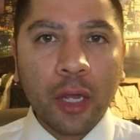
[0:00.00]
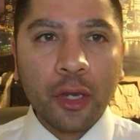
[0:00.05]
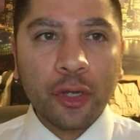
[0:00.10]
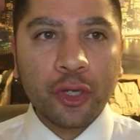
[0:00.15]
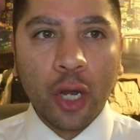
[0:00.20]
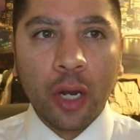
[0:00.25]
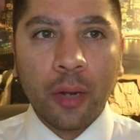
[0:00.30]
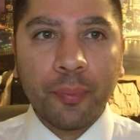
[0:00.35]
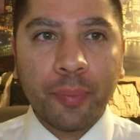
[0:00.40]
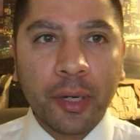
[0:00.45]

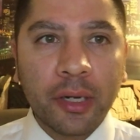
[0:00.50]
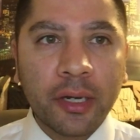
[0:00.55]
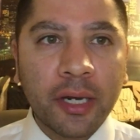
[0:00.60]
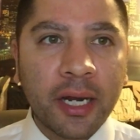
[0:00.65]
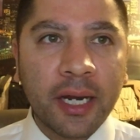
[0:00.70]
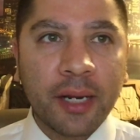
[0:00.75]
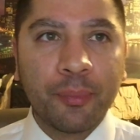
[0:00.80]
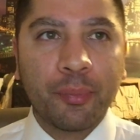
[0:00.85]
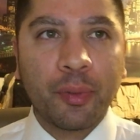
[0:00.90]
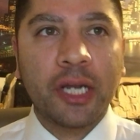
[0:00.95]
don't burn
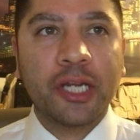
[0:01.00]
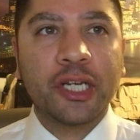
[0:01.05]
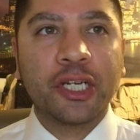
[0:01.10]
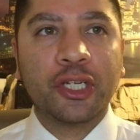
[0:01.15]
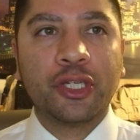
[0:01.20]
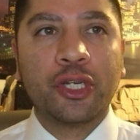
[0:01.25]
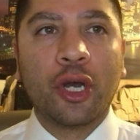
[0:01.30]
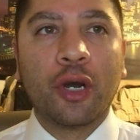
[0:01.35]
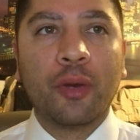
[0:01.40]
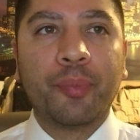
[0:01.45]
any
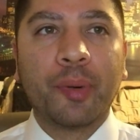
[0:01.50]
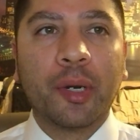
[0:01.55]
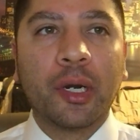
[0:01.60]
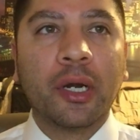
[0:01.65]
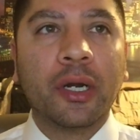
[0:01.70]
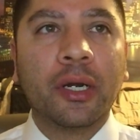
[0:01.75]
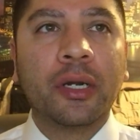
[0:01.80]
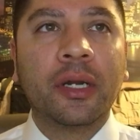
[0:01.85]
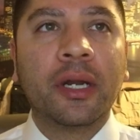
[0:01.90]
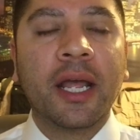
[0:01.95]
bridges, don't
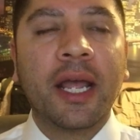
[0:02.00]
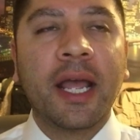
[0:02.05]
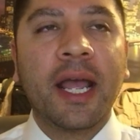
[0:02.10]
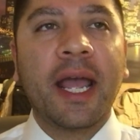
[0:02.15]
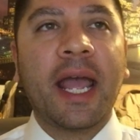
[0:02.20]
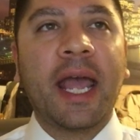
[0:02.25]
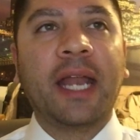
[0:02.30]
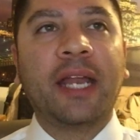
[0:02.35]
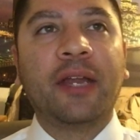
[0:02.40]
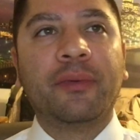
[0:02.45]
burn
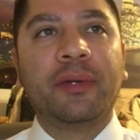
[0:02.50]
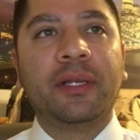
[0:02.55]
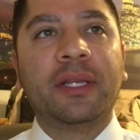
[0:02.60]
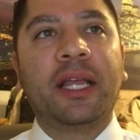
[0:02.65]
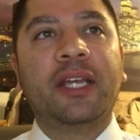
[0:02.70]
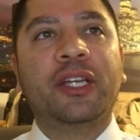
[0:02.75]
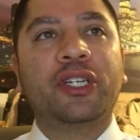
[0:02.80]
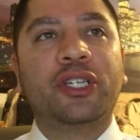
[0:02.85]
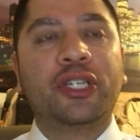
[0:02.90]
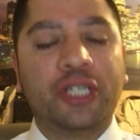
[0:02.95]
any
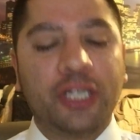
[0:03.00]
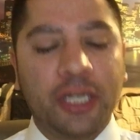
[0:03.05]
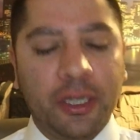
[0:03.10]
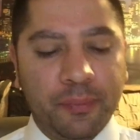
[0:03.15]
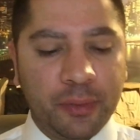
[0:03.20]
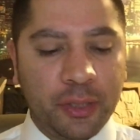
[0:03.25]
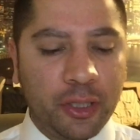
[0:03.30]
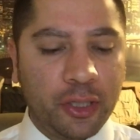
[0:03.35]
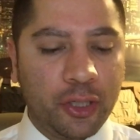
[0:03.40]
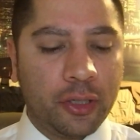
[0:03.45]

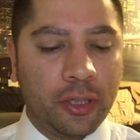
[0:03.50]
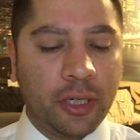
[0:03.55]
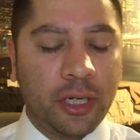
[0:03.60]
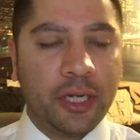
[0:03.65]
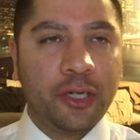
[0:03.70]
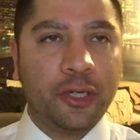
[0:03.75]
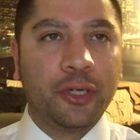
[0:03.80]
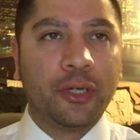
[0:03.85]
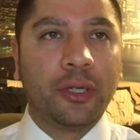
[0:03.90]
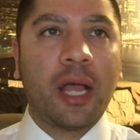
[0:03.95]
relationships in your
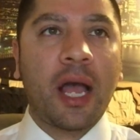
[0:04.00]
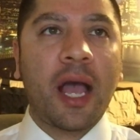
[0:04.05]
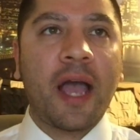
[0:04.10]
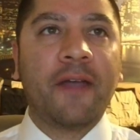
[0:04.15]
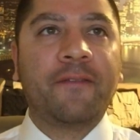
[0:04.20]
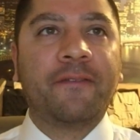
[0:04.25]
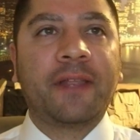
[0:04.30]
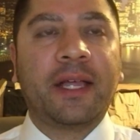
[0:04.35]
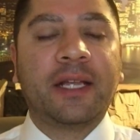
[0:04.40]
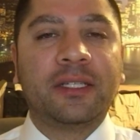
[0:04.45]
in your
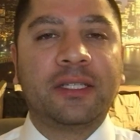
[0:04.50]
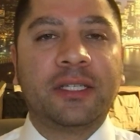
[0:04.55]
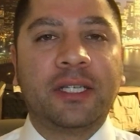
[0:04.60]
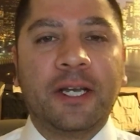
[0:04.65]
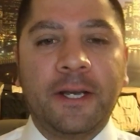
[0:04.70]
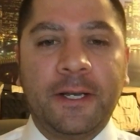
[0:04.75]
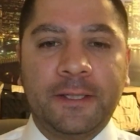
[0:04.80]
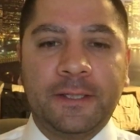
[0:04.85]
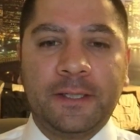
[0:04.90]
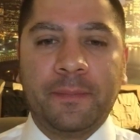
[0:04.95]
life. That's
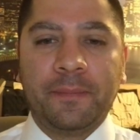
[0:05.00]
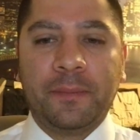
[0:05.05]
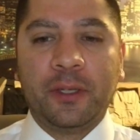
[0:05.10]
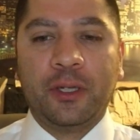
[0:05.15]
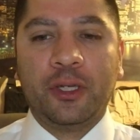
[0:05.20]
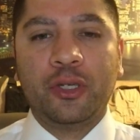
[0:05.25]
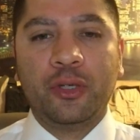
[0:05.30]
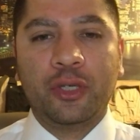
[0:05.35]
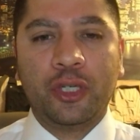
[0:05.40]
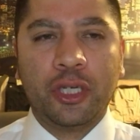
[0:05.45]
uh,
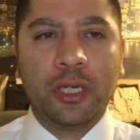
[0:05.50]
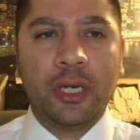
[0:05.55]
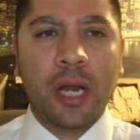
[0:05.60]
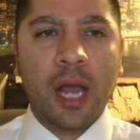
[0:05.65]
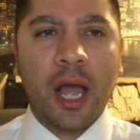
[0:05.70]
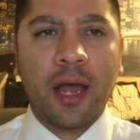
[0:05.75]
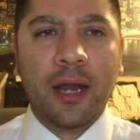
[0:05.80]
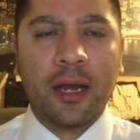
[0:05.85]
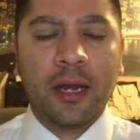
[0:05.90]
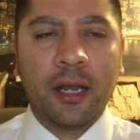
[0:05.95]
something you should
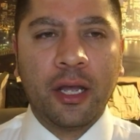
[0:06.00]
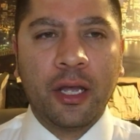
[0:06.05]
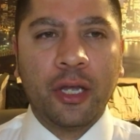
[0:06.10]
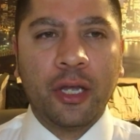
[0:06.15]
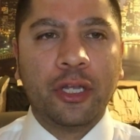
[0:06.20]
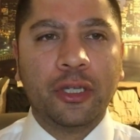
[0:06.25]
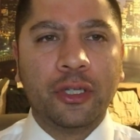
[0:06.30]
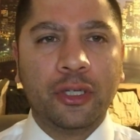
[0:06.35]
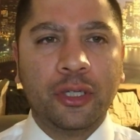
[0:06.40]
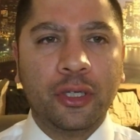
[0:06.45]
not
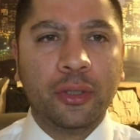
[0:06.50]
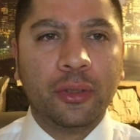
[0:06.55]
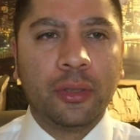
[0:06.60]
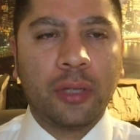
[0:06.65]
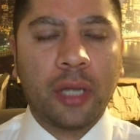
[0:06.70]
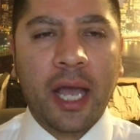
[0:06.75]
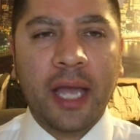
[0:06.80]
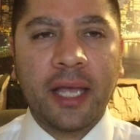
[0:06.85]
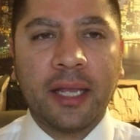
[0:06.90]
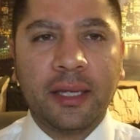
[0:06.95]
do
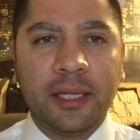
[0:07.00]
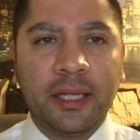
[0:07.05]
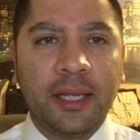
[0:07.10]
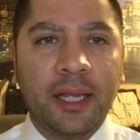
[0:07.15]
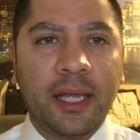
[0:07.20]
lightly.